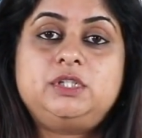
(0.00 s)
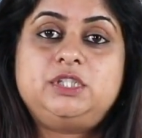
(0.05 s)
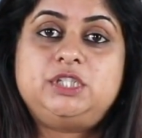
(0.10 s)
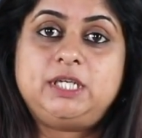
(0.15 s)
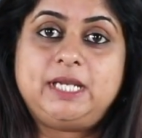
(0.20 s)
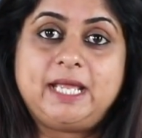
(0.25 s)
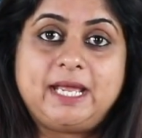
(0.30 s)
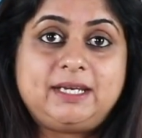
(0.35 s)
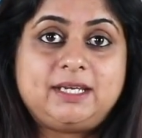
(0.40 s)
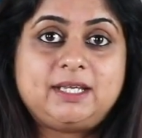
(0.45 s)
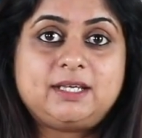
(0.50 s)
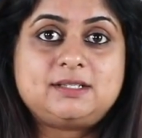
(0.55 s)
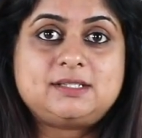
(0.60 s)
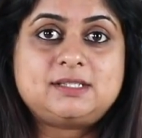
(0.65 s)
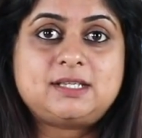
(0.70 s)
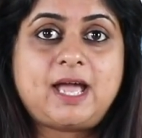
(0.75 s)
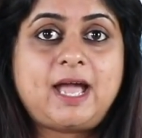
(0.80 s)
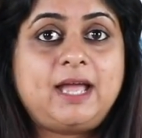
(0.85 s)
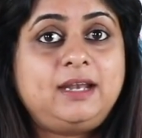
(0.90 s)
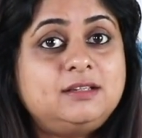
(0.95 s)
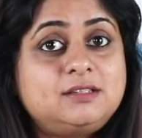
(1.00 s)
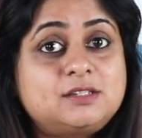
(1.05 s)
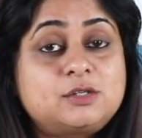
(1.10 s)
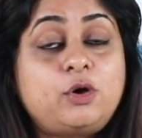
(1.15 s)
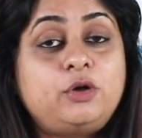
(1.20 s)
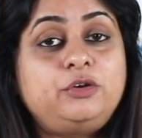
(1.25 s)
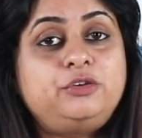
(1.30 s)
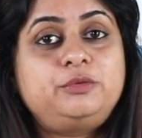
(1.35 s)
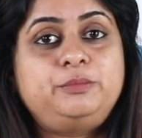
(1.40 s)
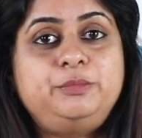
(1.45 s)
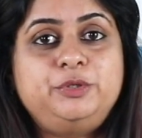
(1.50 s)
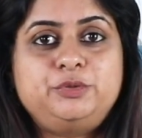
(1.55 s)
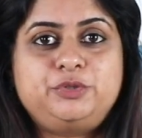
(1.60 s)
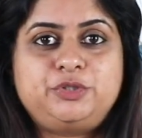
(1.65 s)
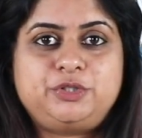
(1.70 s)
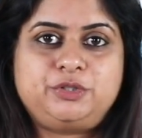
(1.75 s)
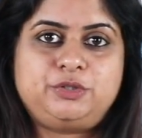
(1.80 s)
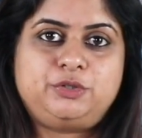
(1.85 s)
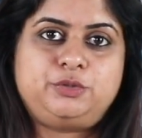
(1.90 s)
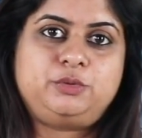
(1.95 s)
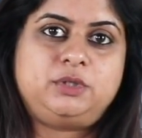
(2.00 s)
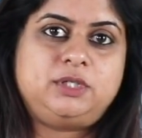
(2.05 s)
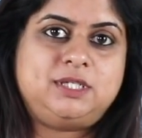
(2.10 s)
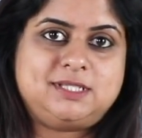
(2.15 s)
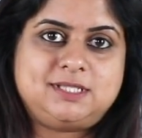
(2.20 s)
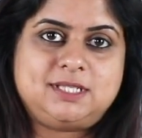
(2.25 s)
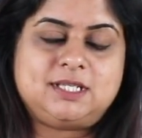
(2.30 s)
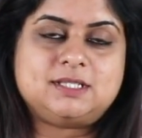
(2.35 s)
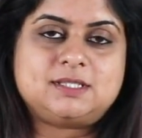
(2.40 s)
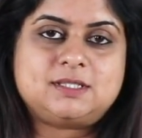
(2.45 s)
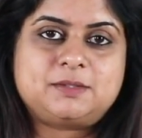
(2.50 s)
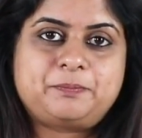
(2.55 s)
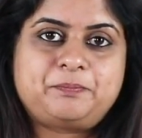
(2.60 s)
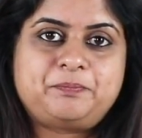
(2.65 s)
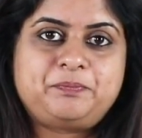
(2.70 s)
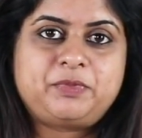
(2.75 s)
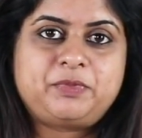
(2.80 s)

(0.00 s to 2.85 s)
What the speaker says: genetics and its contribution to a disease.